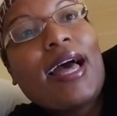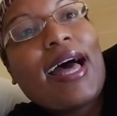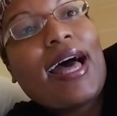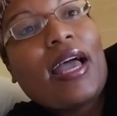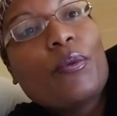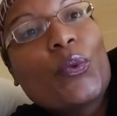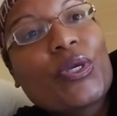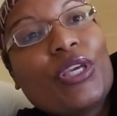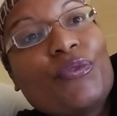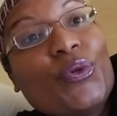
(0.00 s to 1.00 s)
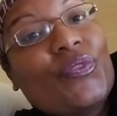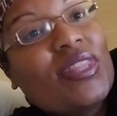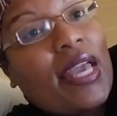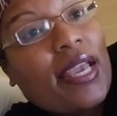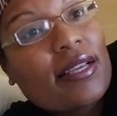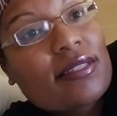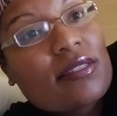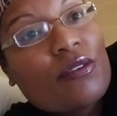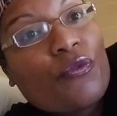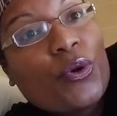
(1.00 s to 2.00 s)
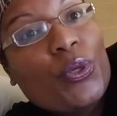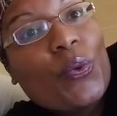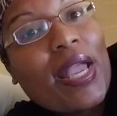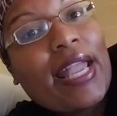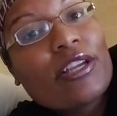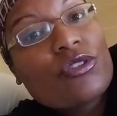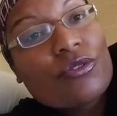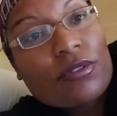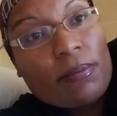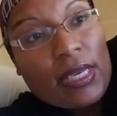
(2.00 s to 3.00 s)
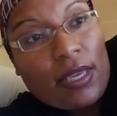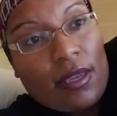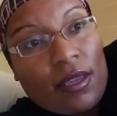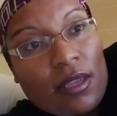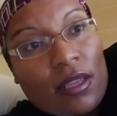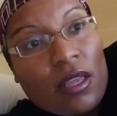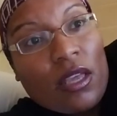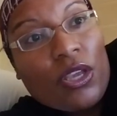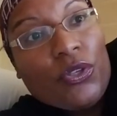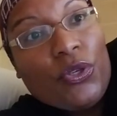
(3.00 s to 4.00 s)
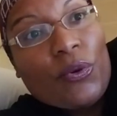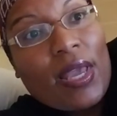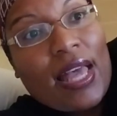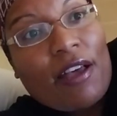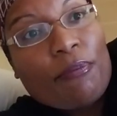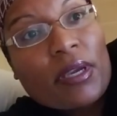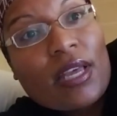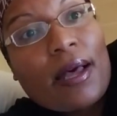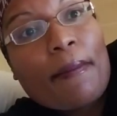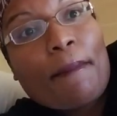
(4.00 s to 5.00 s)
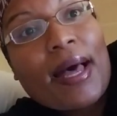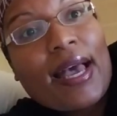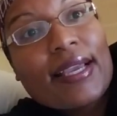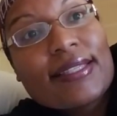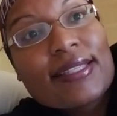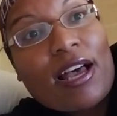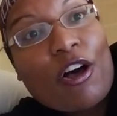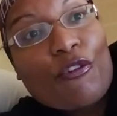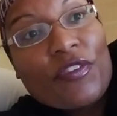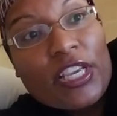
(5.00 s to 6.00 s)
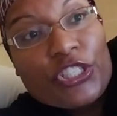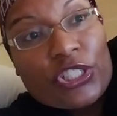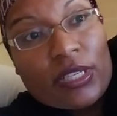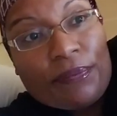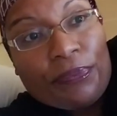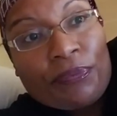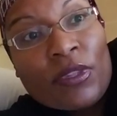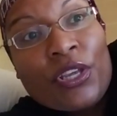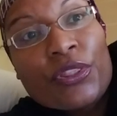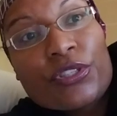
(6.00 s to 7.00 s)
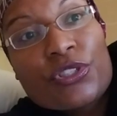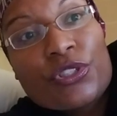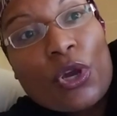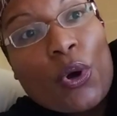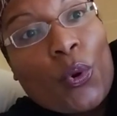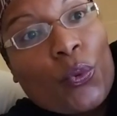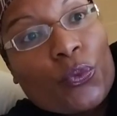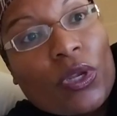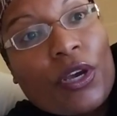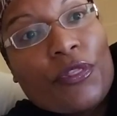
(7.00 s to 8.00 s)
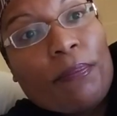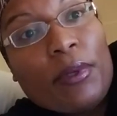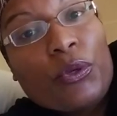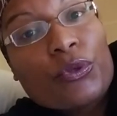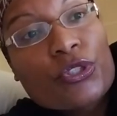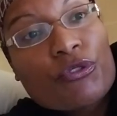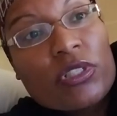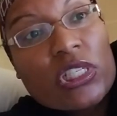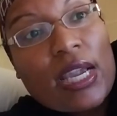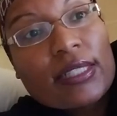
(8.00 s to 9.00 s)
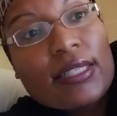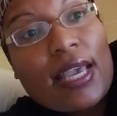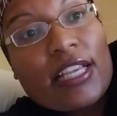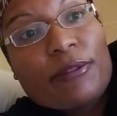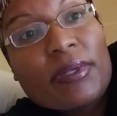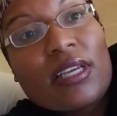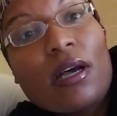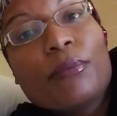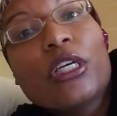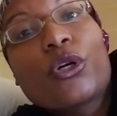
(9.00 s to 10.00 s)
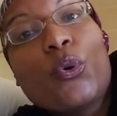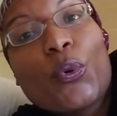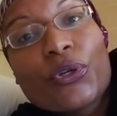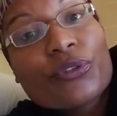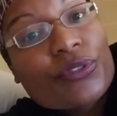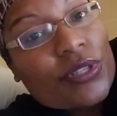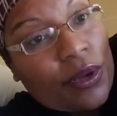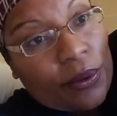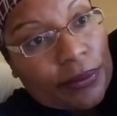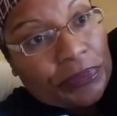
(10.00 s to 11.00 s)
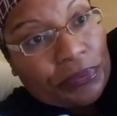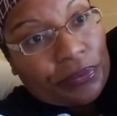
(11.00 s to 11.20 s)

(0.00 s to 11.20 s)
"I will give you thanks, for you answered me. You have become my salvation. The stone the builders rejected has become the cornerstone.